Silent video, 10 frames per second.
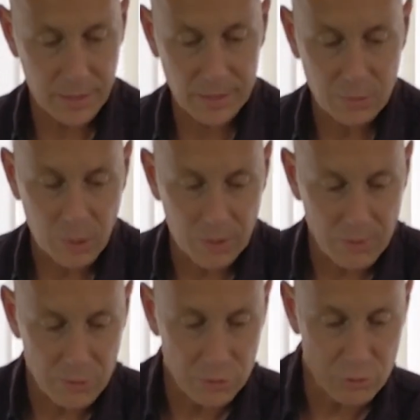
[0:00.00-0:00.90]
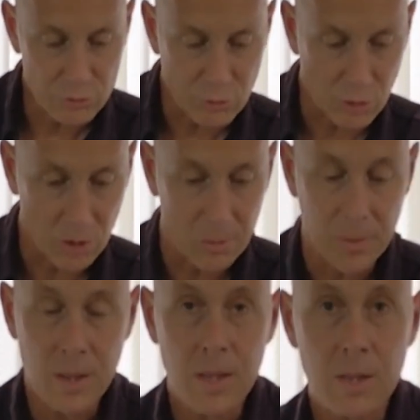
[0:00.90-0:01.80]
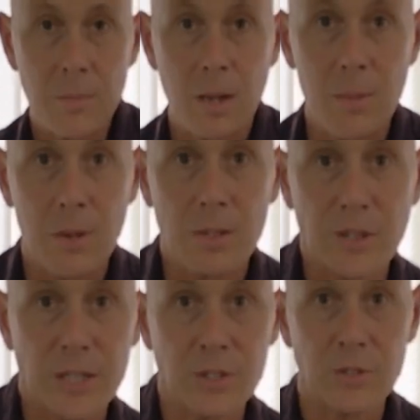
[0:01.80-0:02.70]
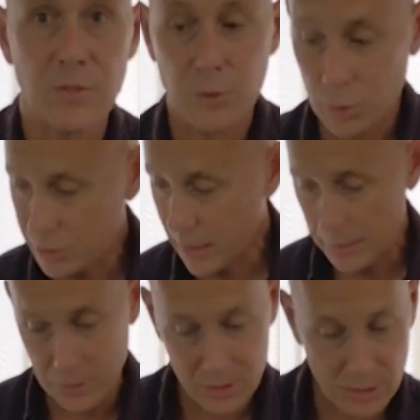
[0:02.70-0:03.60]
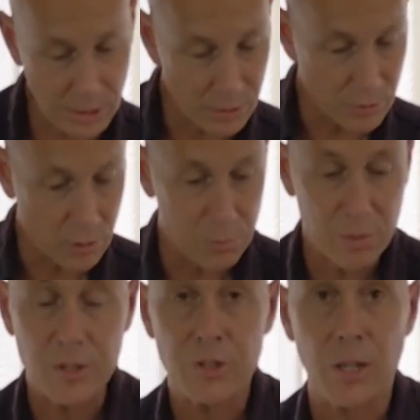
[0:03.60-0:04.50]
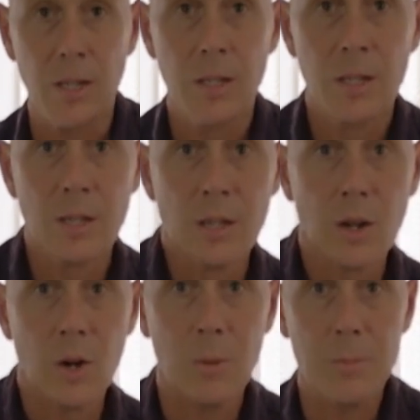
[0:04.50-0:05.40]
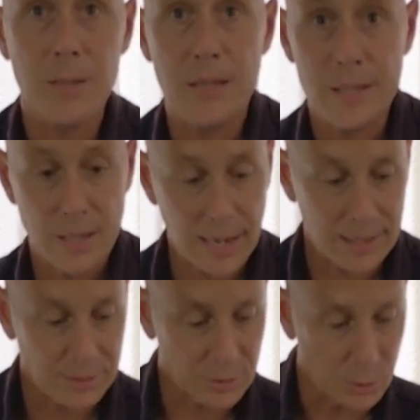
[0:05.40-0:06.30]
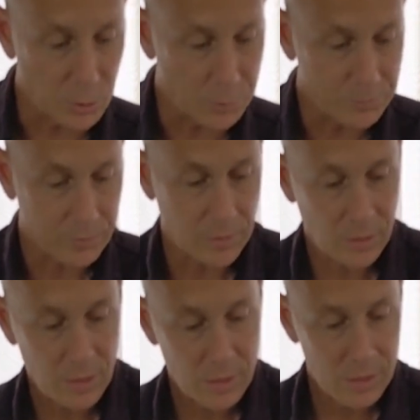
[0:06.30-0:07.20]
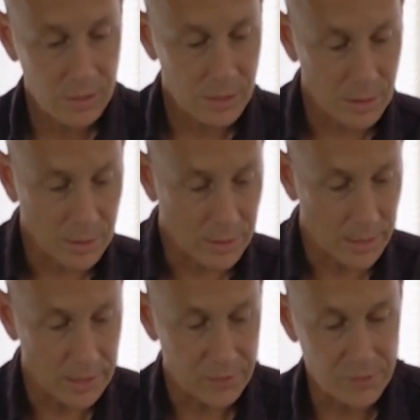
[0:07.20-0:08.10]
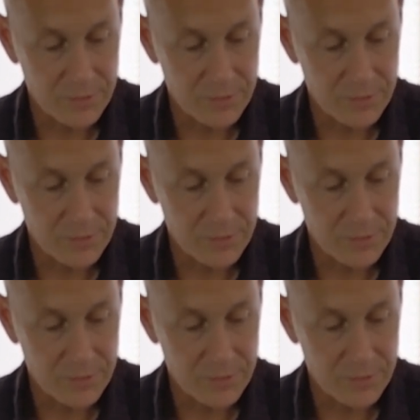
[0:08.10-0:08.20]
that's quite a strong mobilisation force that with no real pressure on me at all. Okay, and if you